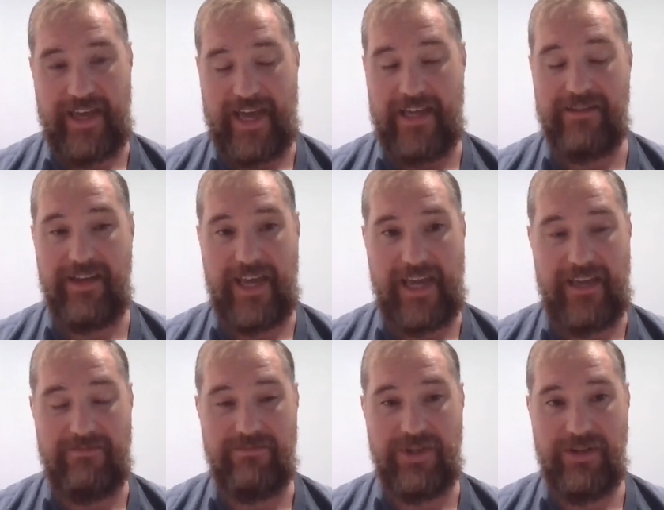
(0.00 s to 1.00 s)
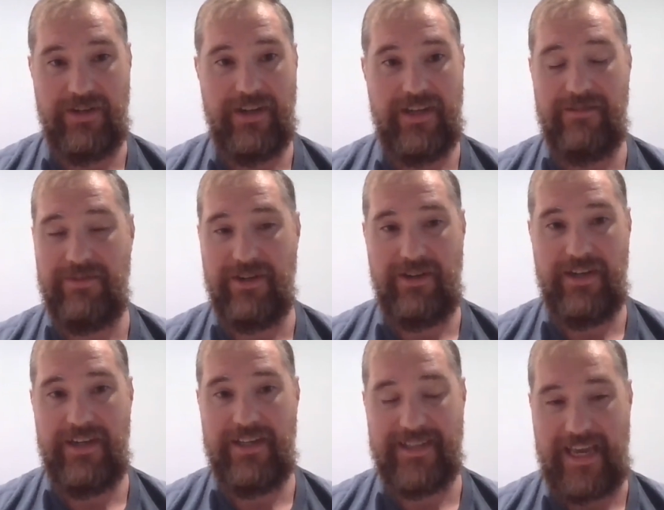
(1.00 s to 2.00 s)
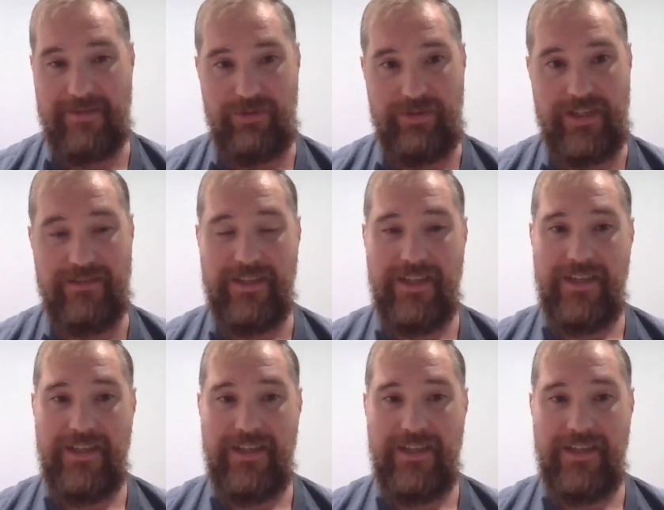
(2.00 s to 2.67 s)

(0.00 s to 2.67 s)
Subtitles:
that, and you're gonna disable it.